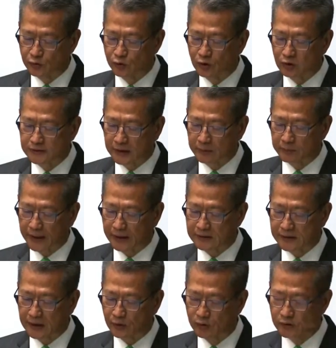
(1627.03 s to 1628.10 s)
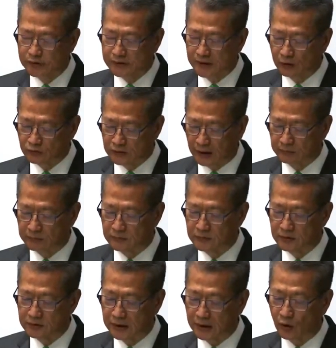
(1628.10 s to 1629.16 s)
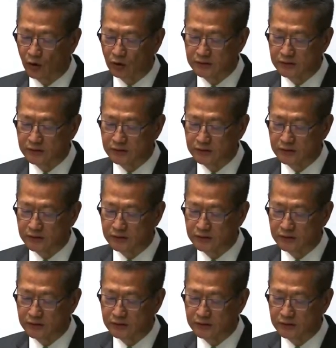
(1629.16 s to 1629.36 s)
full reimbursement for the interest paid.